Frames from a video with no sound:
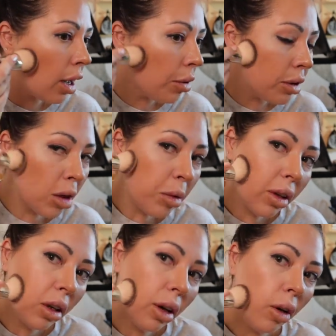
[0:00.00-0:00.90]
I will
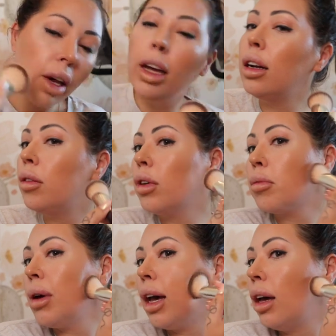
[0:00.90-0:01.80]
typically go in
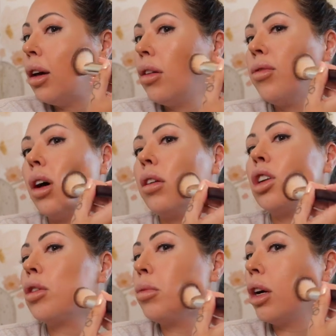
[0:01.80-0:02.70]
with my
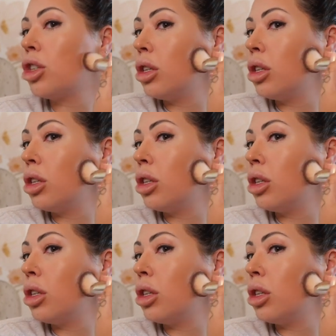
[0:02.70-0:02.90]
foundation brush,